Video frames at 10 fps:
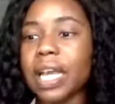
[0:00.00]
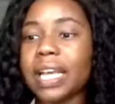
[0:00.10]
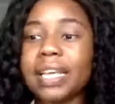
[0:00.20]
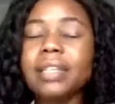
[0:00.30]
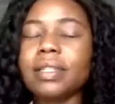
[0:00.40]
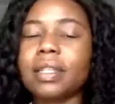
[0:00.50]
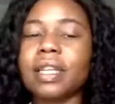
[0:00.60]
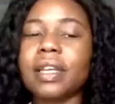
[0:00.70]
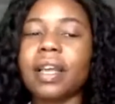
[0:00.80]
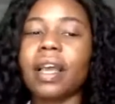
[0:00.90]

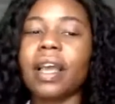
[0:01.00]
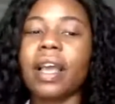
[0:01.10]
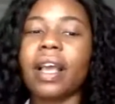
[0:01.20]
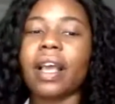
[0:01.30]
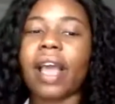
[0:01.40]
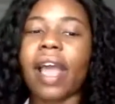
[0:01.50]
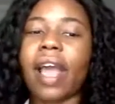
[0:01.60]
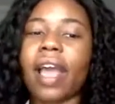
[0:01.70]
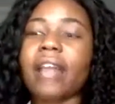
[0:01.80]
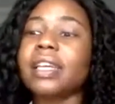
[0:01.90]
easily
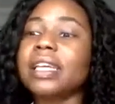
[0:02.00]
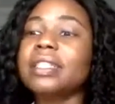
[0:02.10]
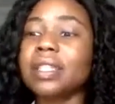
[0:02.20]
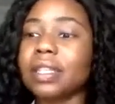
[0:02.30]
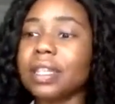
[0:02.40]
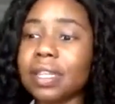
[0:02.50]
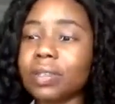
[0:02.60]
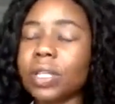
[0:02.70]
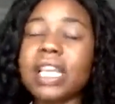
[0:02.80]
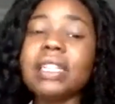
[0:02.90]
and
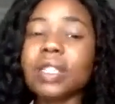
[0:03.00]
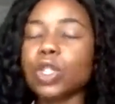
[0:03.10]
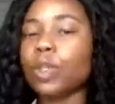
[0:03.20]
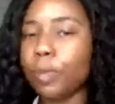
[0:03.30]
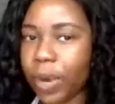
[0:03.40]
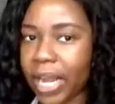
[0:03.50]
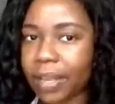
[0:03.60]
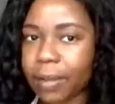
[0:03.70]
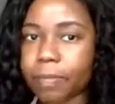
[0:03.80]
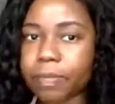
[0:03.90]
easy to break,